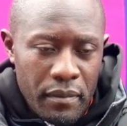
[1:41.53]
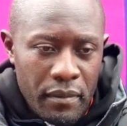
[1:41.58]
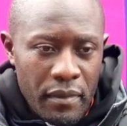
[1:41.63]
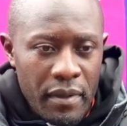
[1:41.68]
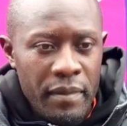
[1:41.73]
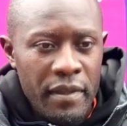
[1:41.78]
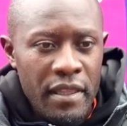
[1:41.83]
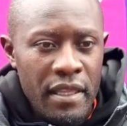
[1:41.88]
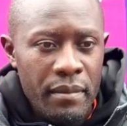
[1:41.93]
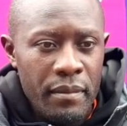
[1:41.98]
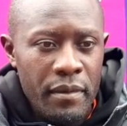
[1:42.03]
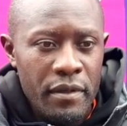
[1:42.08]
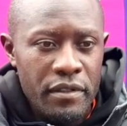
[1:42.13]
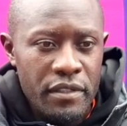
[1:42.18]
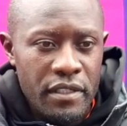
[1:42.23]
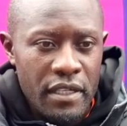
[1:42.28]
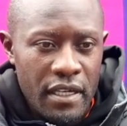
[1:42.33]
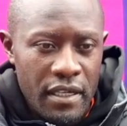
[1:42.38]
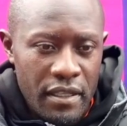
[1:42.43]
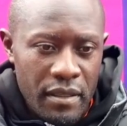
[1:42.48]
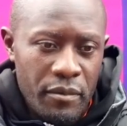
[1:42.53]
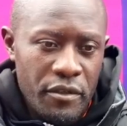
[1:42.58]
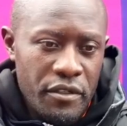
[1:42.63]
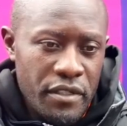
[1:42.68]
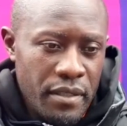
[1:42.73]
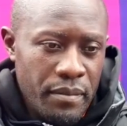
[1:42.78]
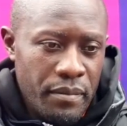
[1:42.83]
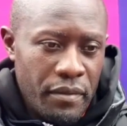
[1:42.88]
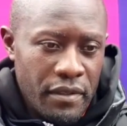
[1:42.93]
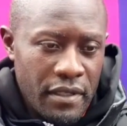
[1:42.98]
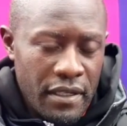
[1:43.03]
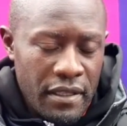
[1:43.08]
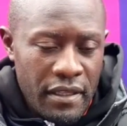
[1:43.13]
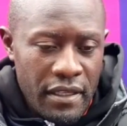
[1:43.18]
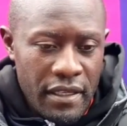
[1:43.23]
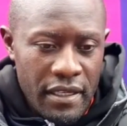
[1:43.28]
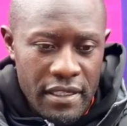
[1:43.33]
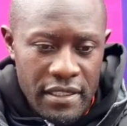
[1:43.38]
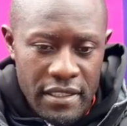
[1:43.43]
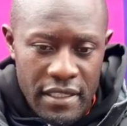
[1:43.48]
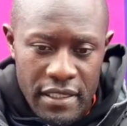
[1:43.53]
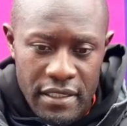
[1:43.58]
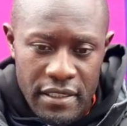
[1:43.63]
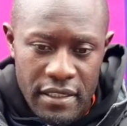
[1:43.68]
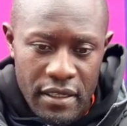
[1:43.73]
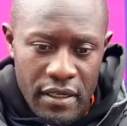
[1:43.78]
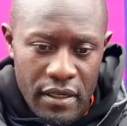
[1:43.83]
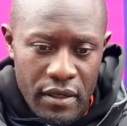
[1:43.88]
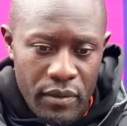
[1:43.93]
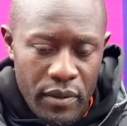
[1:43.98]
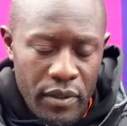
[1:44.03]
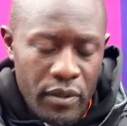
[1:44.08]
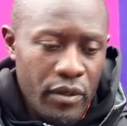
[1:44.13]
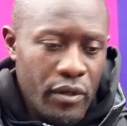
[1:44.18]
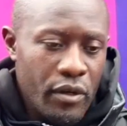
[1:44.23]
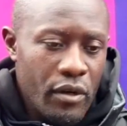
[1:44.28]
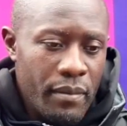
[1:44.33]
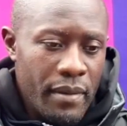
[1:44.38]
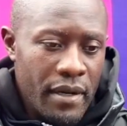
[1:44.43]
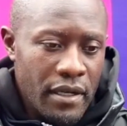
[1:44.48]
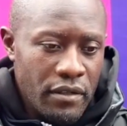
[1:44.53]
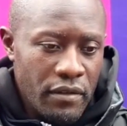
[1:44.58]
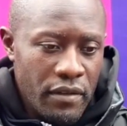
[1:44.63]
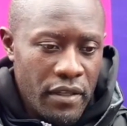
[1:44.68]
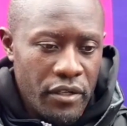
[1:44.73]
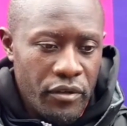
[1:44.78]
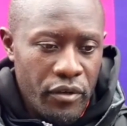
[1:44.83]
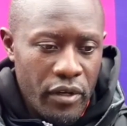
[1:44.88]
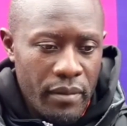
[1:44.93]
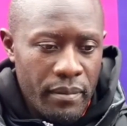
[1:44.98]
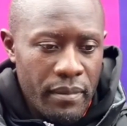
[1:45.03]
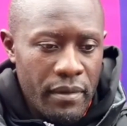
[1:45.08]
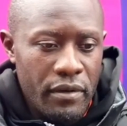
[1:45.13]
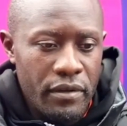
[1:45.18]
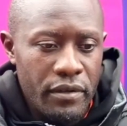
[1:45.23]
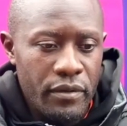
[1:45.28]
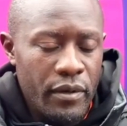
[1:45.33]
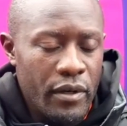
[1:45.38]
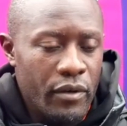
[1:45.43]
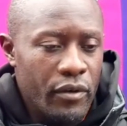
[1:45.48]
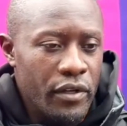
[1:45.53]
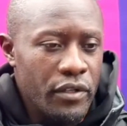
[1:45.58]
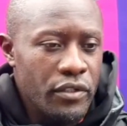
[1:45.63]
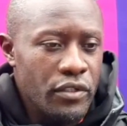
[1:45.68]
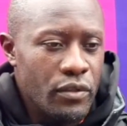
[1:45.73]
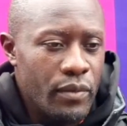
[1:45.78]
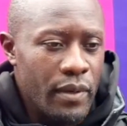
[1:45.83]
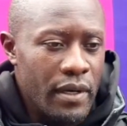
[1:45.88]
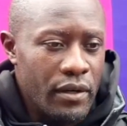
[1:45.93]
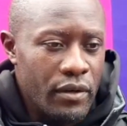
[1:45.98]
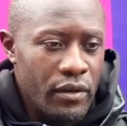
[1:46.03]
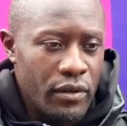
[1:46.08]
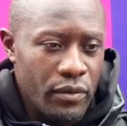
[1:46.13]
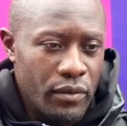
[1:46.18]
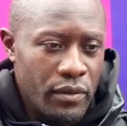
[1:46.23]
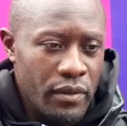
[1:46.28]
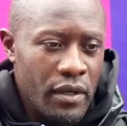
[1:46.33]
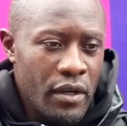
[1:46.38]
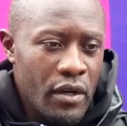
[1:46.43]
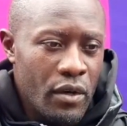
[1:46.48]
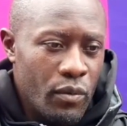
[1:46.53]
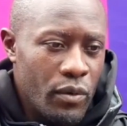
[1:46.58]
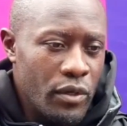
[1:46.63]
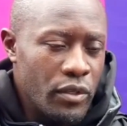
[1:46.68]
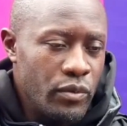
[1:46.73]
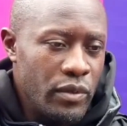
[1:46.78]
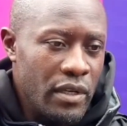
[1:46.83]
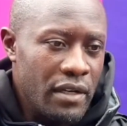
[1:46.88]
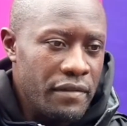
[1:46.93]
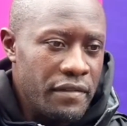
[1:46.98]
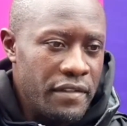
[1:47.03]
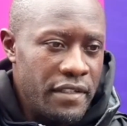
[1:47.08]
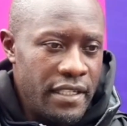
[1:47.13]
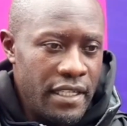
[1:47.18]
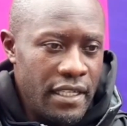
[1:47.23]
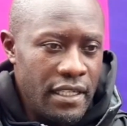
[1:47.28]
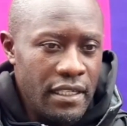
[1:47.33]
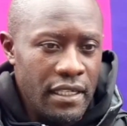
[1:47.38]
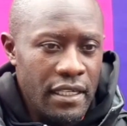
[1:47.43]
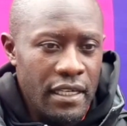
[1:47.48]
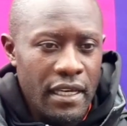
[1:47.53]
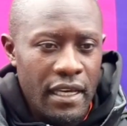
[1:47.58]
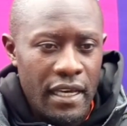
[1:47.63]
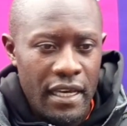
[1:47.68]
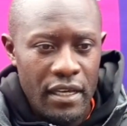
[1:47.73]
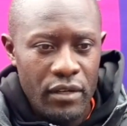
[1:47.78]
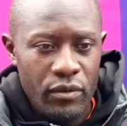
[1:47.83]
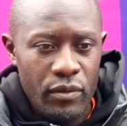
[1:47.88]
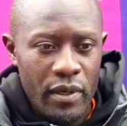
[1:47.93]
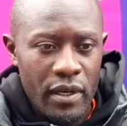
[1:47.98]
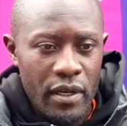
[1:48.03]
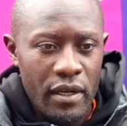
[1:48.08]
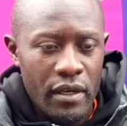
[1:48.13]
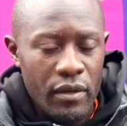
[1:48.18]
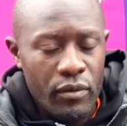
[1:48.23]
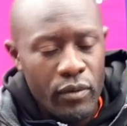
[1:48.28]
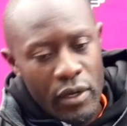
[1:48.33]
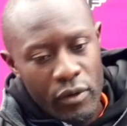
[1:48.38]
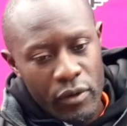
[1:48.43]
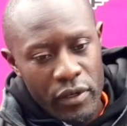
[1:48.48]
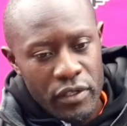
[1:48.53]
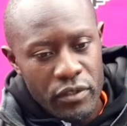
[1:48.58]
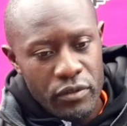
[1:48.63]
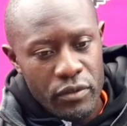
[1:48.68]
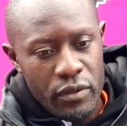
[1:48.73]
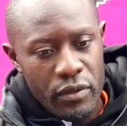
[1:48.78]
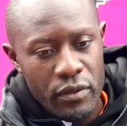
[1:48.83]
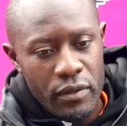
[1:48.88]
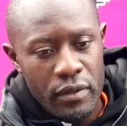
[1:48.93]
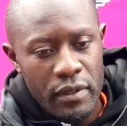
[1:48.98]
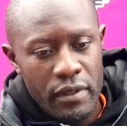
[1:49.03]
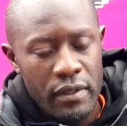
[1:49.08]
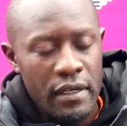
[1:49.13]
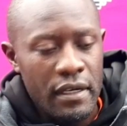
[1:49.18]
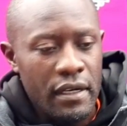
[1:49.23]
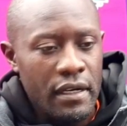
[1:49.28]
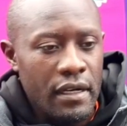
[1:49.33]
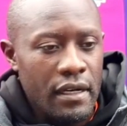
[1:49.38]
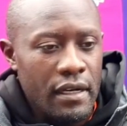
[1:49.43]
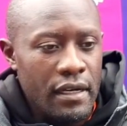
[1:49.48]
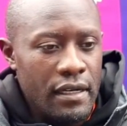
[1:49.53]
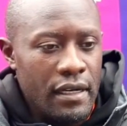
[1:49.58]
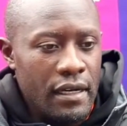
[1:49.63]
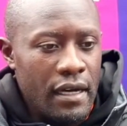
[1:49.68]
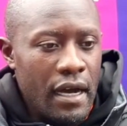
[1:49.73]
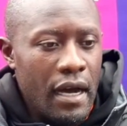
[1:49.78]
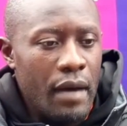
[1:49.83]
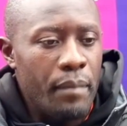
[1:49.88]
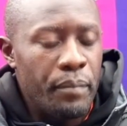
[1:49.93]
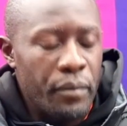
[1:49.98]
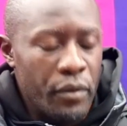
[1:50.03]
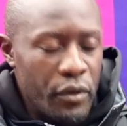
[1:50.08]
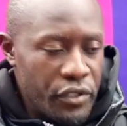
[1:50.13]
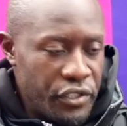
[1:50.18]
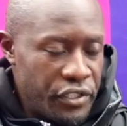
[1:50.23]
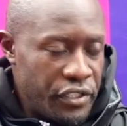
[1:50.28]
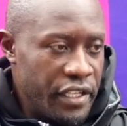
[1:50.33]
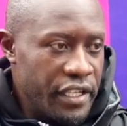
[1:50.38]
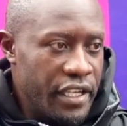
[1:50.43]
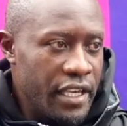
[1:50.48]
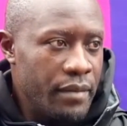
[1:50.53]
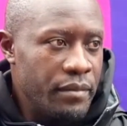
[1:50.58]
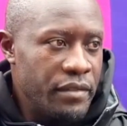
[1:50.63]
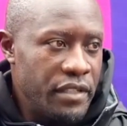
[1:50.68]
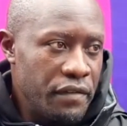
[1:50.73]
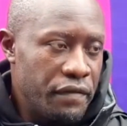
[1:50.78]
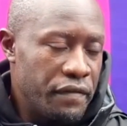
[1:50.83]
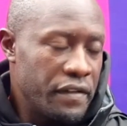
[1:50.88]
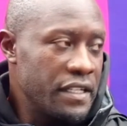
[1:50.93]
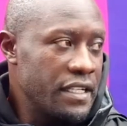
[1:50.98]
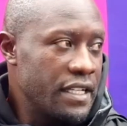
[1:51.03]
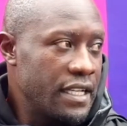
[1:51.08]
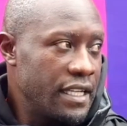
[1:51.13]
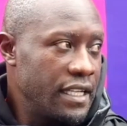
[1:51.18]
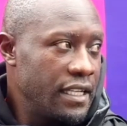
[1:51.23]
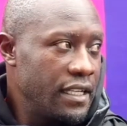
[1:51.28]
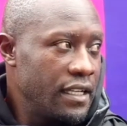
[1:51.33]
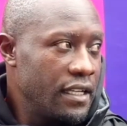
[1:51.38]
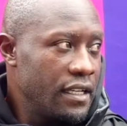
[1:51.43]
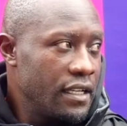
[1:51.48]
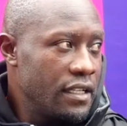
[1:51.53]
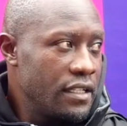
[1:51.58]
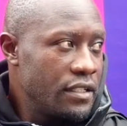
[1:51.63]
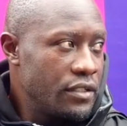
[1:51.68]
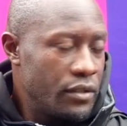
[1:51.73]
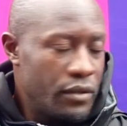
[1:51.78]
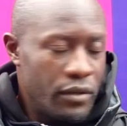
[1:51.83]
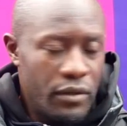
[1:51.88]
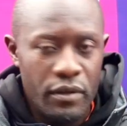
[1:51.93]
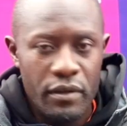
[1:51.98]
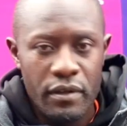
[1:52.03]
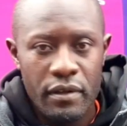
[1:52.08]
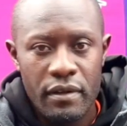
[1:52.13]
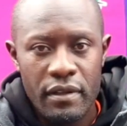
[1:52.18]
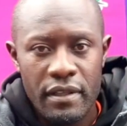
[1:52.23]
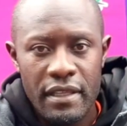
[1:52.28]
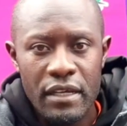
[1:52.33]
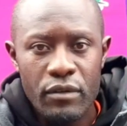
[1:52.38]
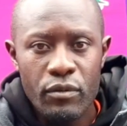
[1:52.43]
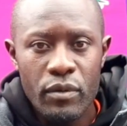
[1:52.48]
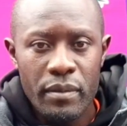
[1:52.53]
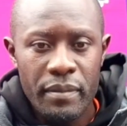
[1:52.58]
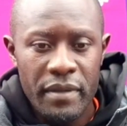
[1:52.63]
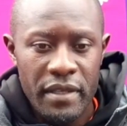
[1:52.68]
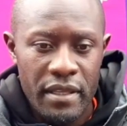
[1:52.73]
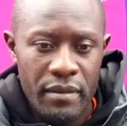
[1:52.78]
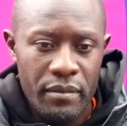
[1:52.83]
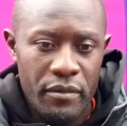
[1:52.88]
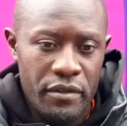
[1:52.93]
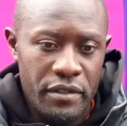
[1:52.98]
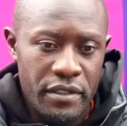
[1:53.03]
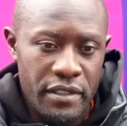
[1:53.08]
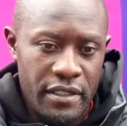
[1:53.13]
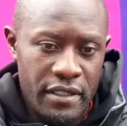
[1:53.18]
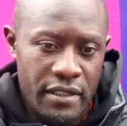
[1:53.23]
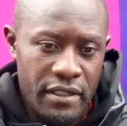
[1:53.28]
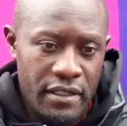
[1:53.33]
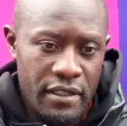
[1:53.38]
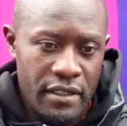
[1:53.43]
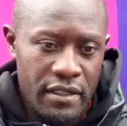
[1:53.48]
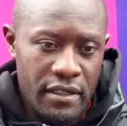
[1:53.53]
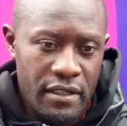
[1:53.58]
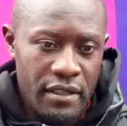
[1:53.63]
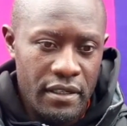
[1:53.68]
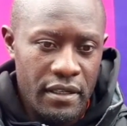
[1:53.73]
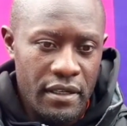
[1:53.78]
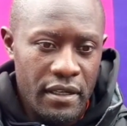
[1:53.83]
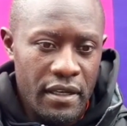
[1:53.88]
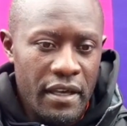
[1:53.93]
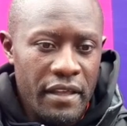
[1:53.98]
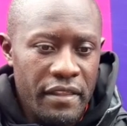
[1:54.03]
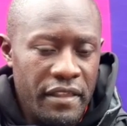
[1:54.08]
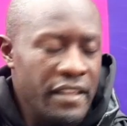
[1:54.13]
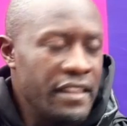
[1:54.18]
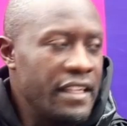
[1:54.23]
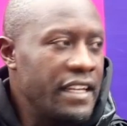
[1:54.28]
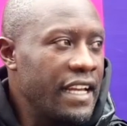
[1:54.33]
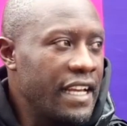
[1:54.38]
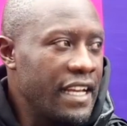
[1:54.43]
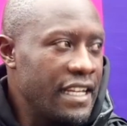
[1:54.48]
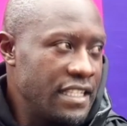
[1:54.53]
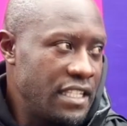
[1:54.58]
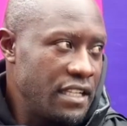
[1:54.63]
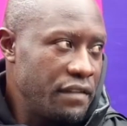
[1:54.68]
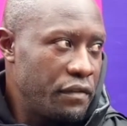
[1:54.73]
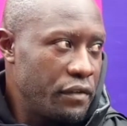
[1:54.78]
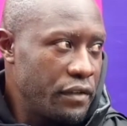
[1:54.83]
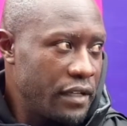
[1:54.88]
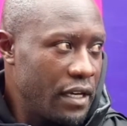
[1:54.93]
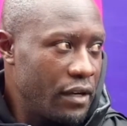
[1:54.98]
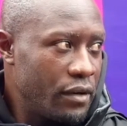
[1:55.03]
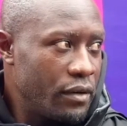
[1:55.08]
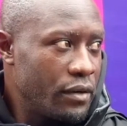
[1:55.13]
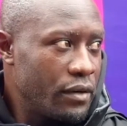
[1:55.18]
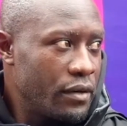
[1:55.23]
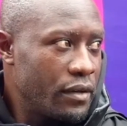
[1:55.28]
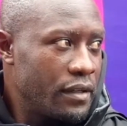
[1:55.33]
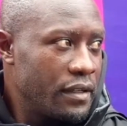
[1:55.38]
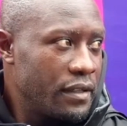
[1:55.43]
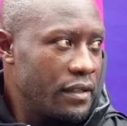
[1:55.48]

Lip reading: Maybe the most important thing is that when you go back to the drawing board, we are going to work on what we have seen, and we are going to approach the game differently. So that will be the most thing that I can say for now.